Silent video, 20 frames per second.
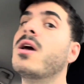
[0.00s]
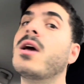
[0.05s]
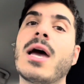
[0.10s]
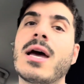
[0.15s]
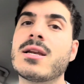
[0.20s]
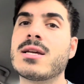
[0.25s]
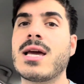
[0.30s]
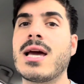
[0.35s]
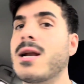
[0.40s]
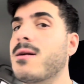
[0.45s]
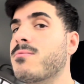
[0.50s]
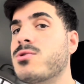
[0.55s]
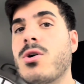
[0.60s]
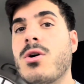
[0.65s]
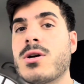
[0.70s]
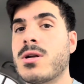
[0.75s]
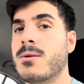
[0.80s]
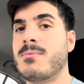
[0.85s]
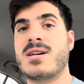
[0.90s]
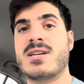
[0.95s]
And again, I'm
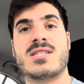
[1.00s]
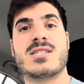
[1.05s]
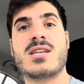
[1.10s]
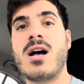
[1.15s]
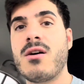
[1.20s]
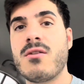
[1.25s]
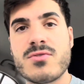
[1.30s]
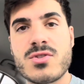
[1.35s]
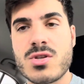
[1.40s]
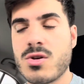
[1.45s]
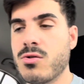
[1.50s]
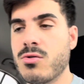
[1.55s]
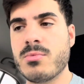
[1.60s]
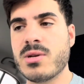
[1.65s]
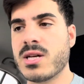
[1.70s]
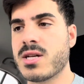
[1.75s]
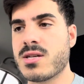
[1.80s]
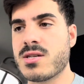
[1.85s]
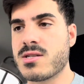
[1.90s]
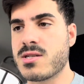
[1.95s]
talking to myself too,
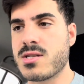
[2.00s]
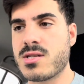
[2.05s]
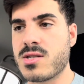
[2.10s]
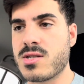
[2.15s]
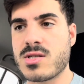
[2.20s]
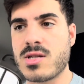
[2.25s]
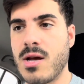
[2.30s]
because this is